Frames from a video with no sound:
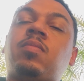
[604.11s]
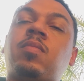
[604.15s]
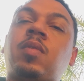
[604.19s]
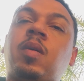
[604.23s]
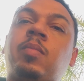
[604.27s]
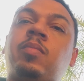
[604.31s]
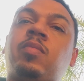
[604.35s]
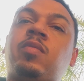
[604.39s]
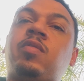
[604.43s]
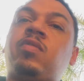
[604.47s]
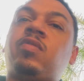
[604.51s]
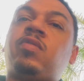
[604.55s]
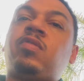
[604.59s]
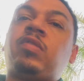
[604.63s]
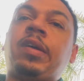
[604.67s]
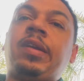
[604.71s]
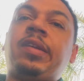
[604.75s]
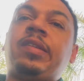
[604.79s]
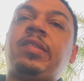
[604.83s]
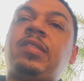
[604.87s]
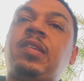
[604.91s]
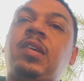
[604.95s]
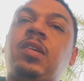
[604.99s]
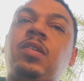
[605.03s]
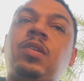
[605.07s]
I'm just
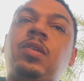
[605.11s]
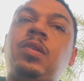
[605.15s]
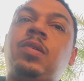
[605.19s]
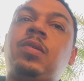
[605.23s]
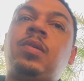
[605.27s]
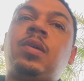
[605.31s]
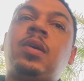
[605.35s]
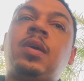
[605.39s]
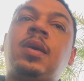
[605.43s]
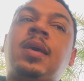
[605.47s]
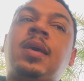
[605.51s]
trying to tell you